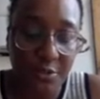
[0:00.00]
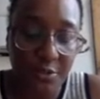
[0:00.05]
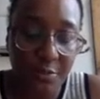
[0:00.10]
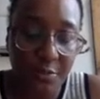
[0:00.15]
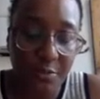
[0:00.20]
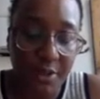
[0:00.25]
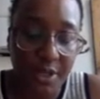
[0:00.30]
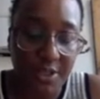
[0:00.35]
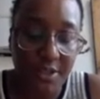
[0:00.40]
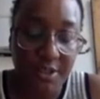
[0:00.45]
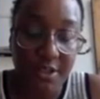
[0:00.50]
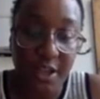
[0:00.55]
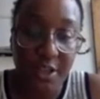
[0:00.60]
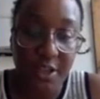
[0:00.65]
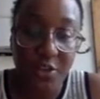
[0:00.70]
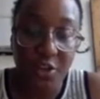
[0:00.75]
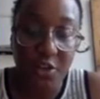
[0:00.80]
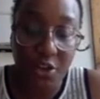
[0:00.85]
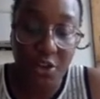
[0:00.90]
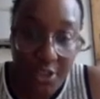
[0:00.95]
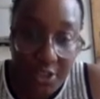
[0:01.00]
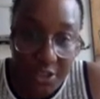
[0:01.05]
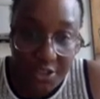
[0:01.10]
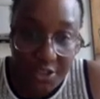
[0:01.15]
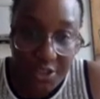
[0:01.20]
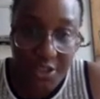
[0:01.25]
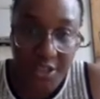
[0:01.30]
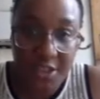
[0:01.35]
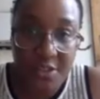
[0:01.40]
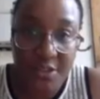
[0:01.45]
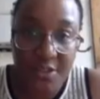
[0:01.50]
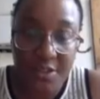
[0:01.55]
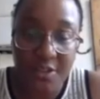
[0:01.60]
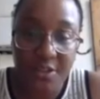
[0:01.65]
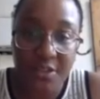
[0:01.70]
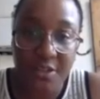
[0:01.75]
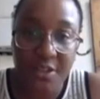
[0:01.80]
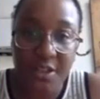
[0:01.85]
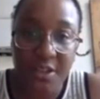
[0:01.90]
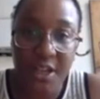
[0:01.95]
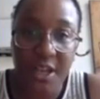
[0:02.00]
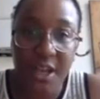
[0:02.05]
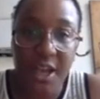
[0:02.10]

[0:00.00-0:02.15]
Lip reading: with my psychologist